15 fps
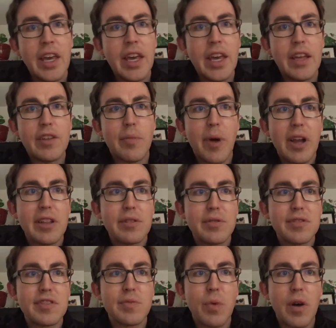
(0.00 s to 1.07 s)
and your body
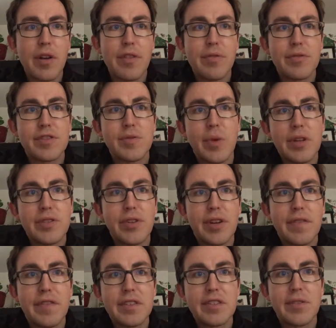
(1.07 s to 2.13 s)
loses water through sweat
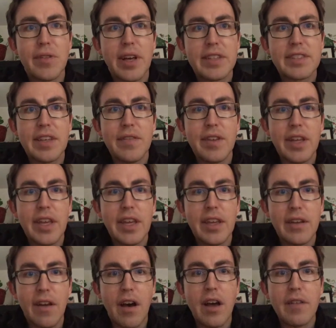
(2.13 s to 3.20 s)
during physical activity
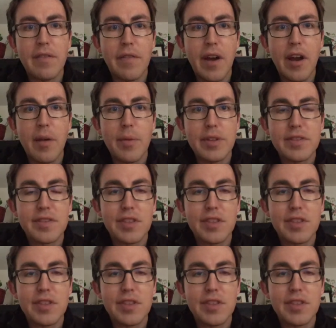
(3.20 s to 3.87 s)
in a hot environment.